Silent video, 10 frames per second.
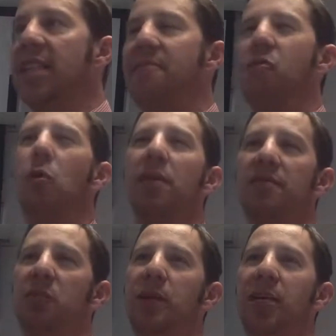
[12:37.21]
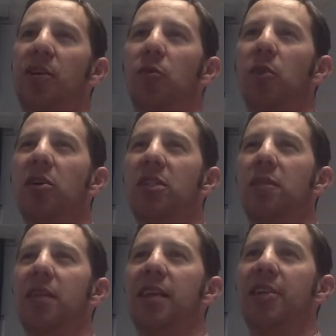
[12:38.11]
an informative speaker, what are some
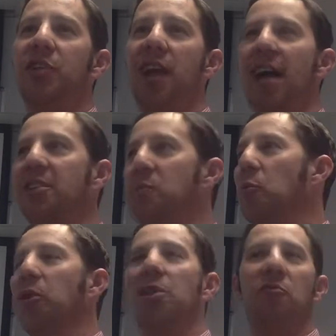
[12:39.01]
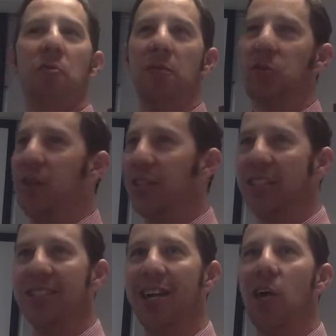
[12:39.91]
of the things you guys have been working on informative
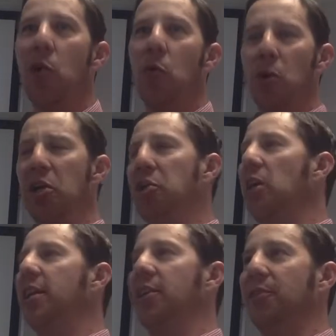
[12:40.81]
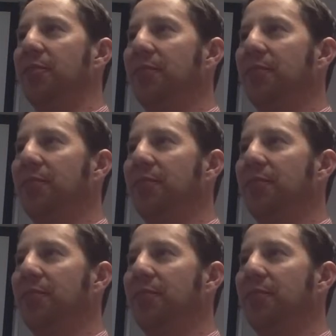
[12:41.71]
speeches? What are you trying to do?